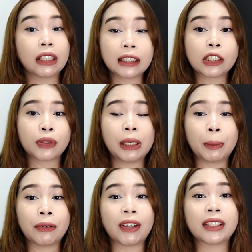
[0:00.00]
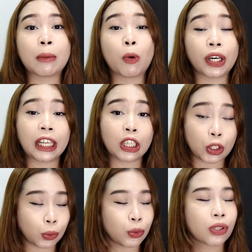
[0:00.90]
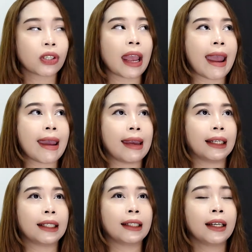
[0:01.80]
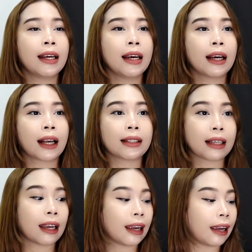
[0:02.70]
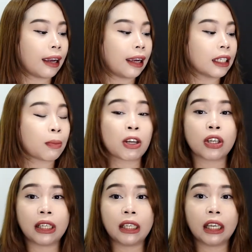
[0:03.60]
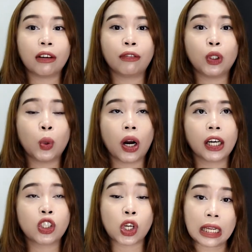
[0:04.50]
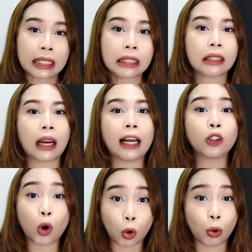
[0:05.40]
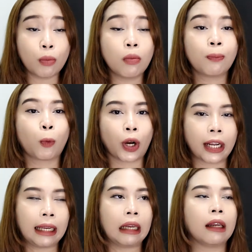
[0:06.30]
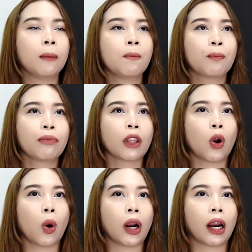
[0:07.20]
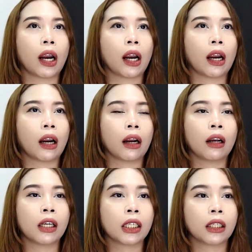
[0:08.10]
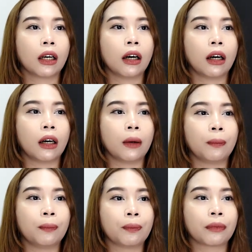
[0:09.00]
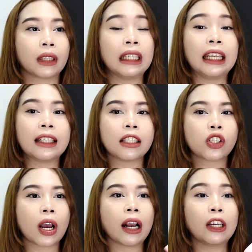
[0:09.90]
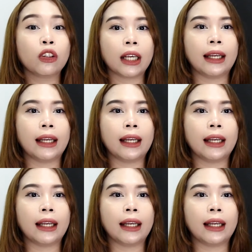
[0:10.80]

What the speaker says: this is really perfect sa morning use. And kasi especially if you are just at home working or hindi kasi siya ganun